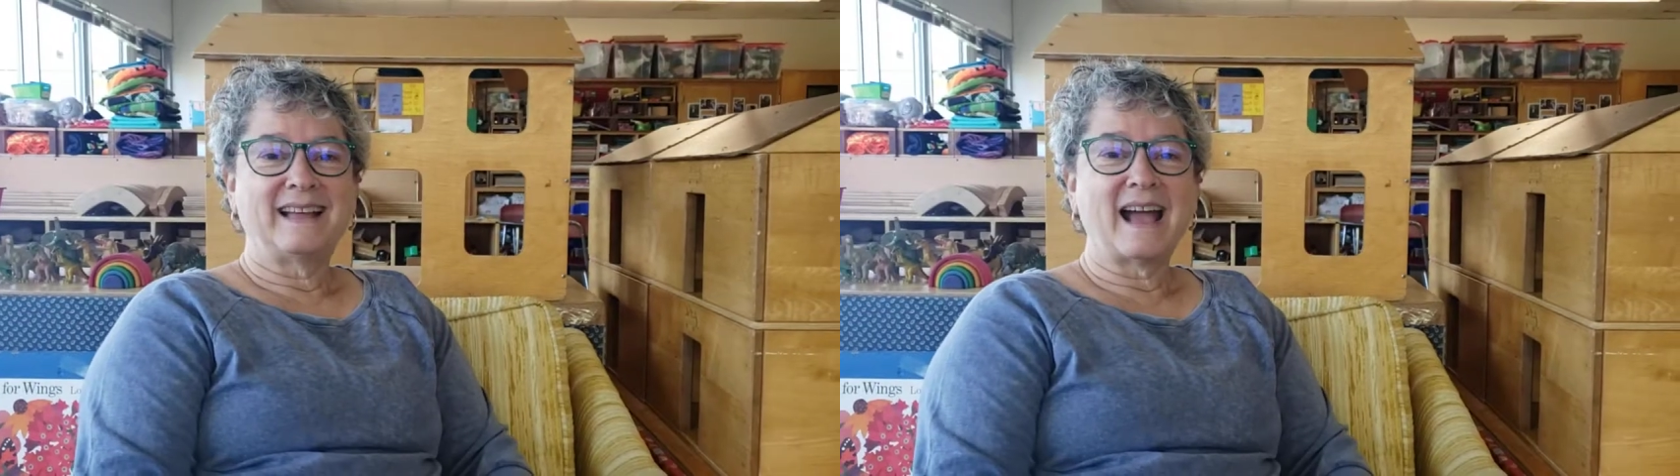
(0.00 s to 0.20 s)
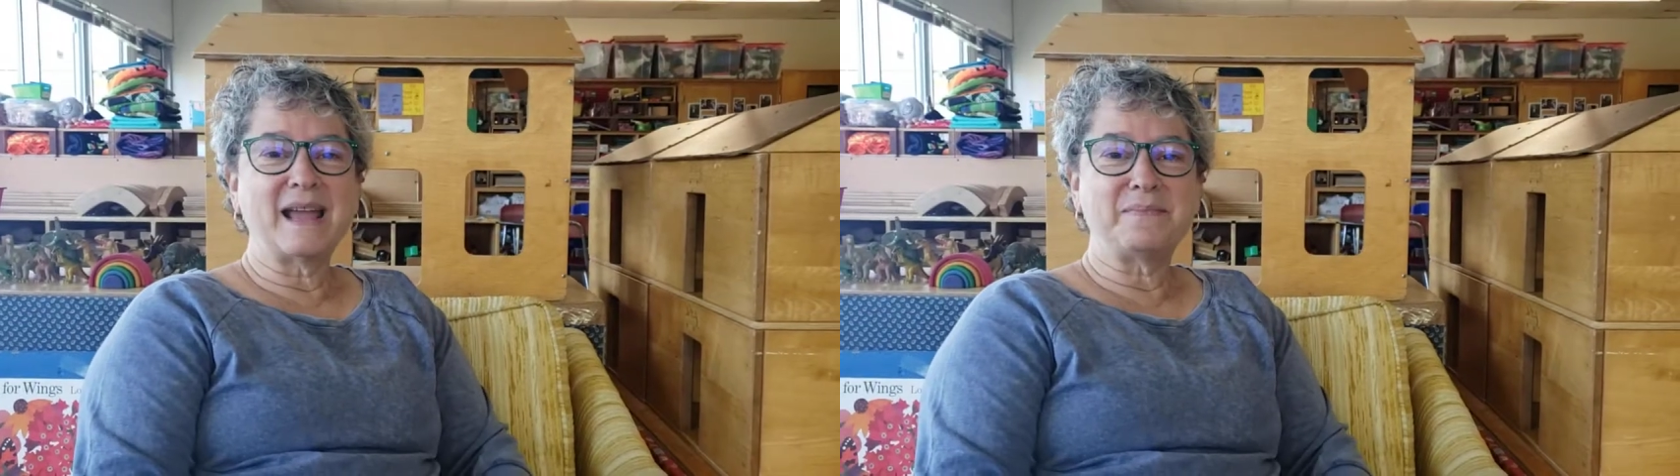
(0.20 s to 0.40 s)

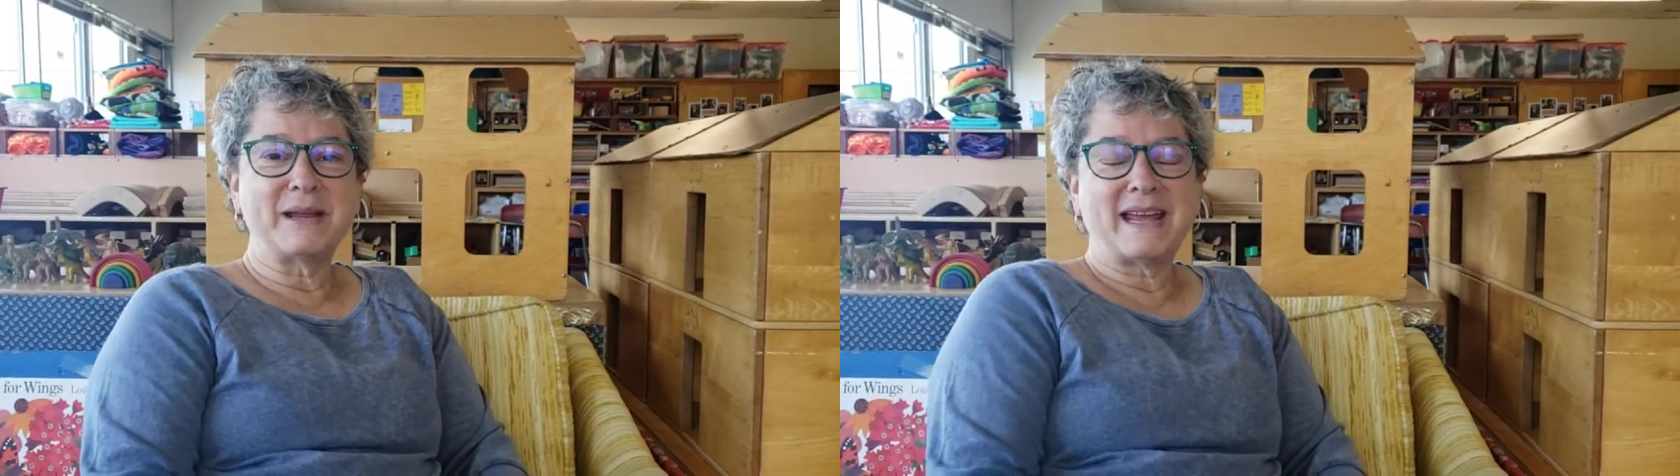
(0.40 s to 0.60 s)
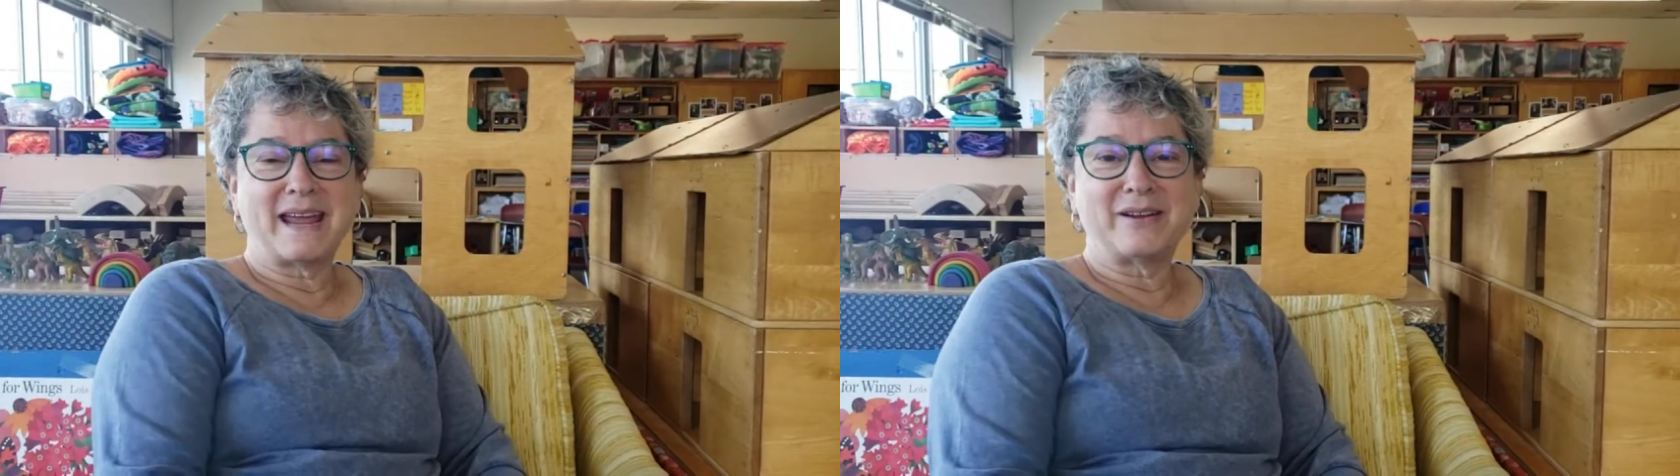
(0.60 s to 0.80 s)
Hi,
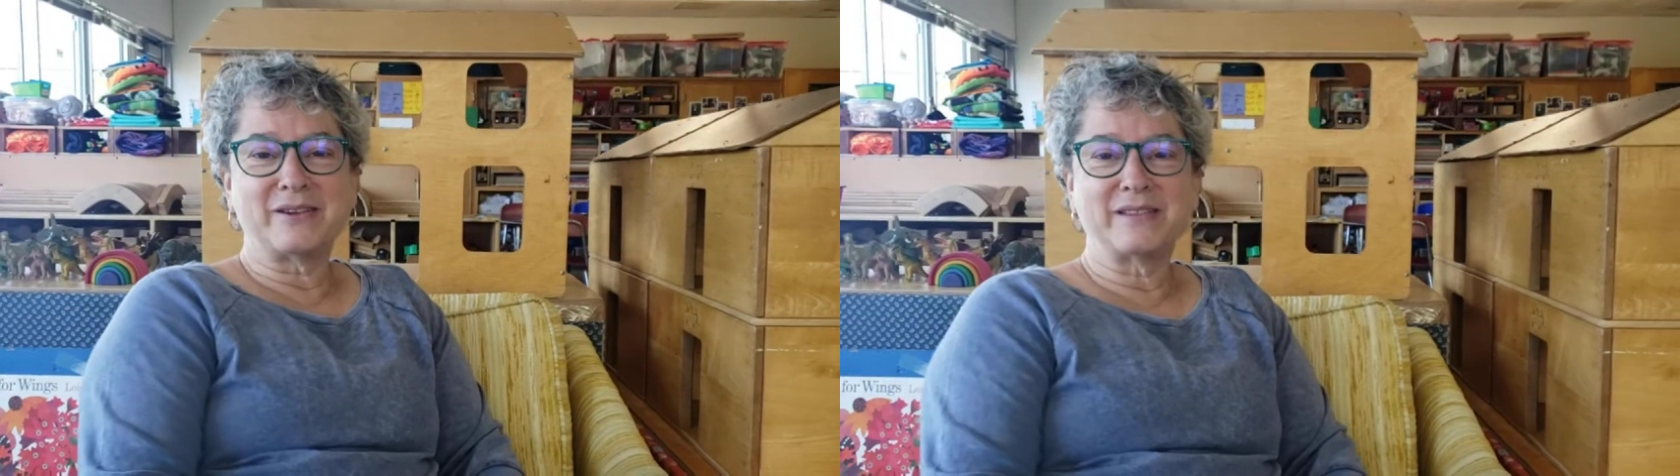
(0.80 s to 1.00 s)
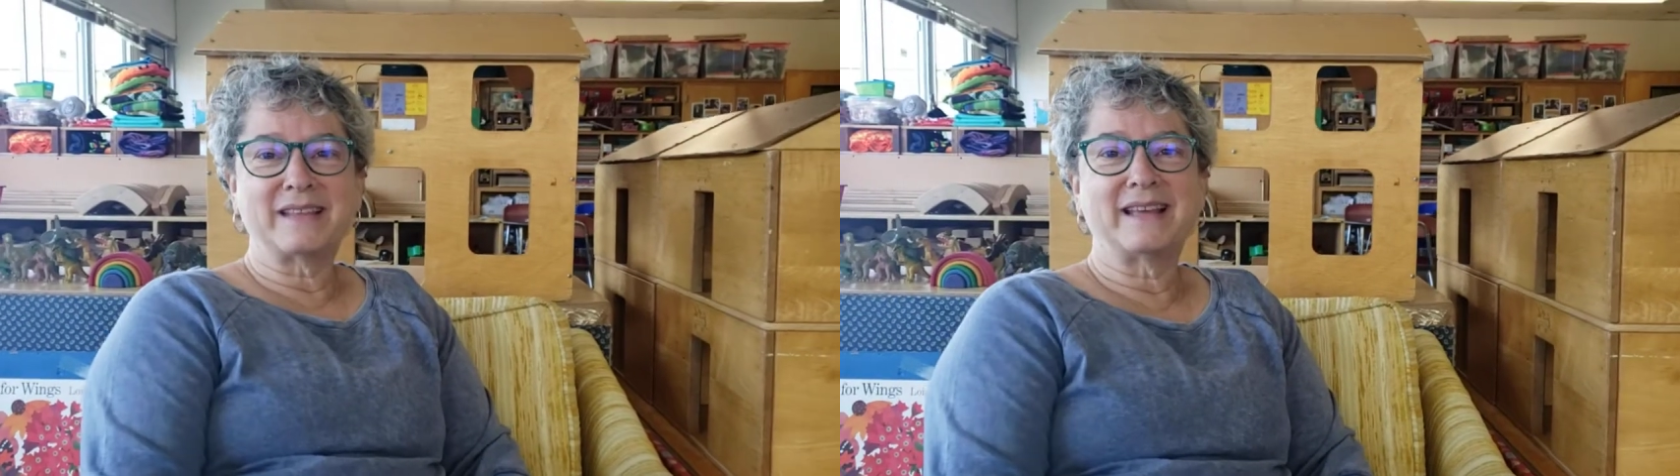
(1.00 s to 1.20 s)

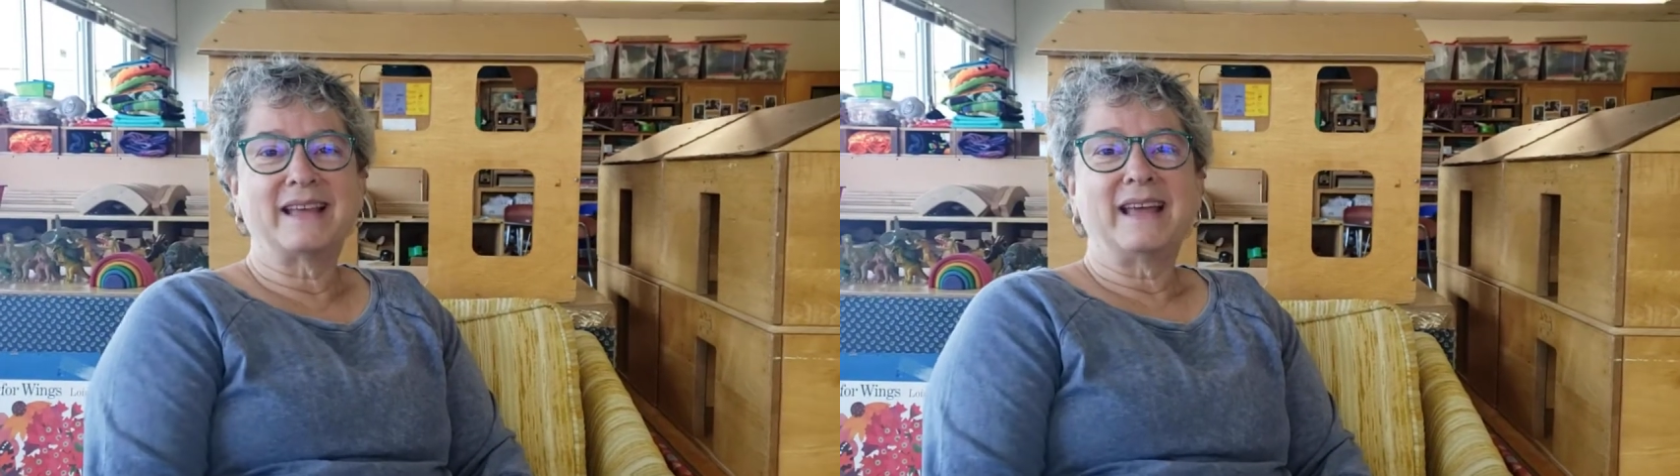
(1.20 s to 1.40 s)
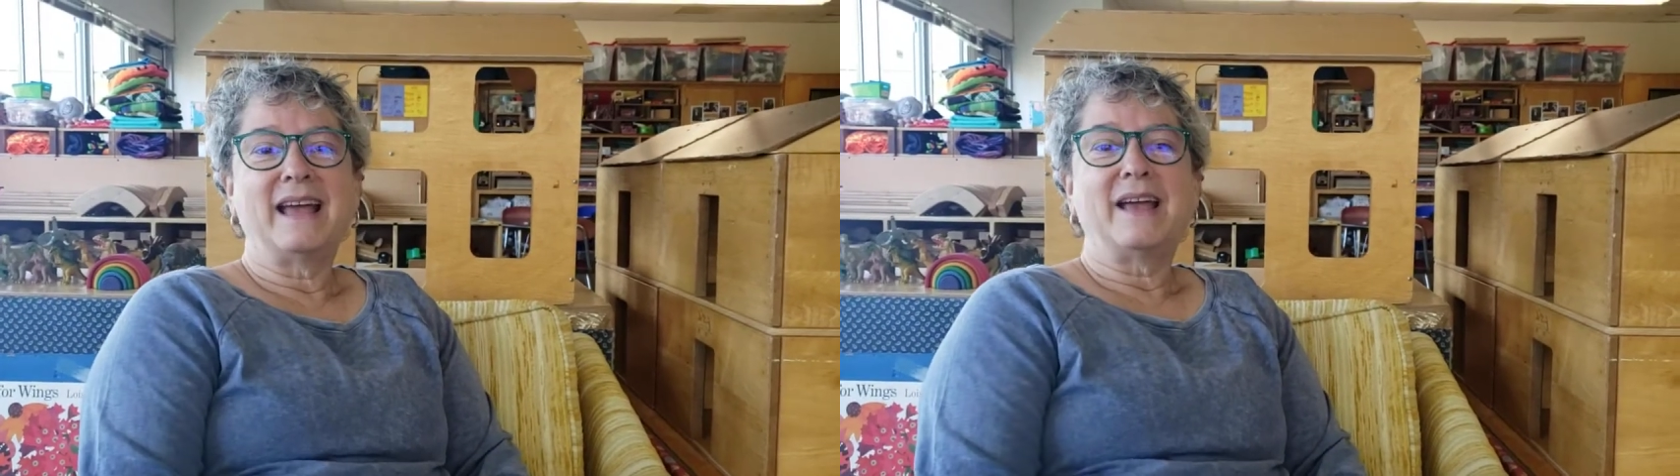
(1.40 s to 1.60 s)
pre-Kers.
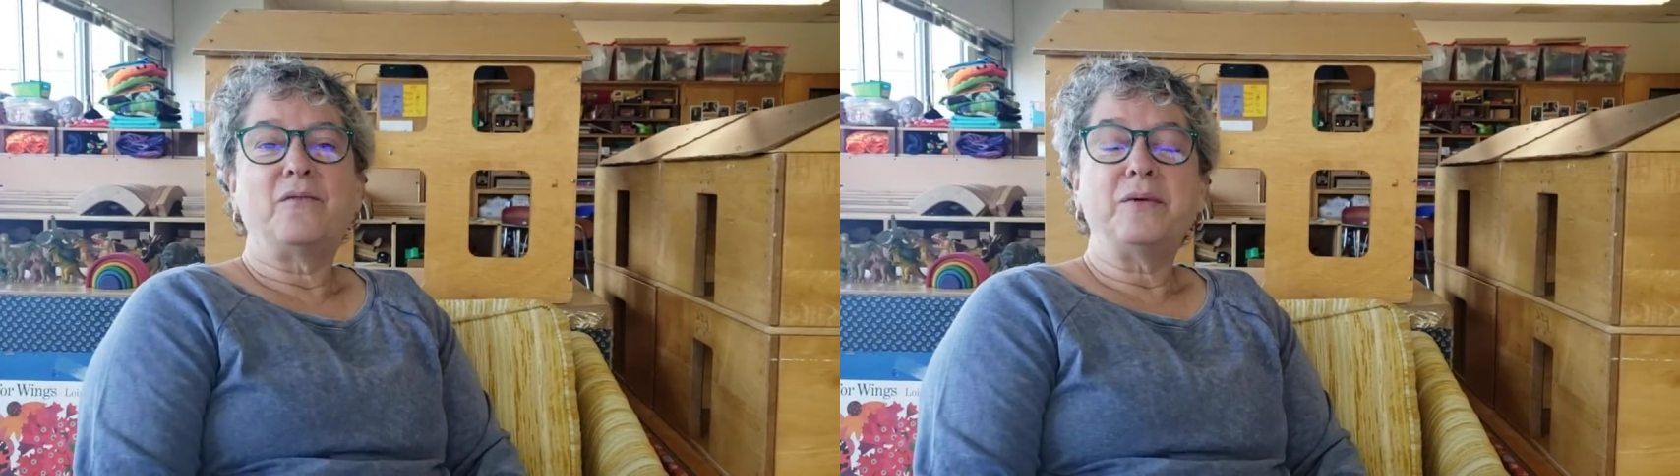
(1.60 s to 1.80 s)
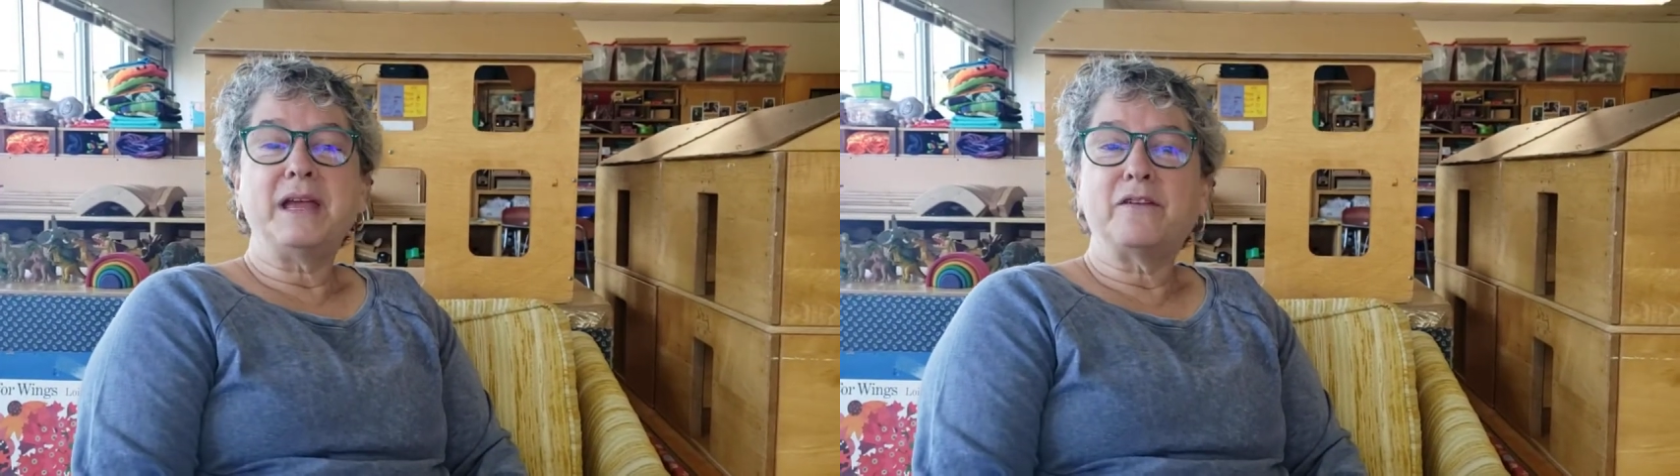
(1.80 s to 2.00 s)

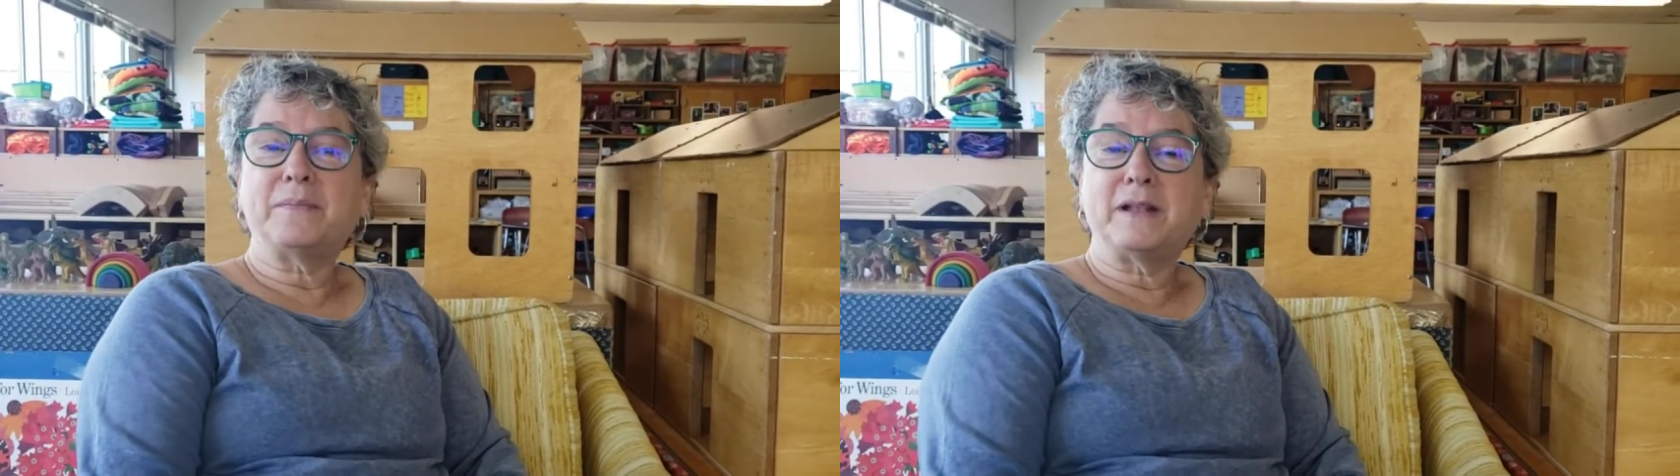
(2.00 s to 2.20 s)
We have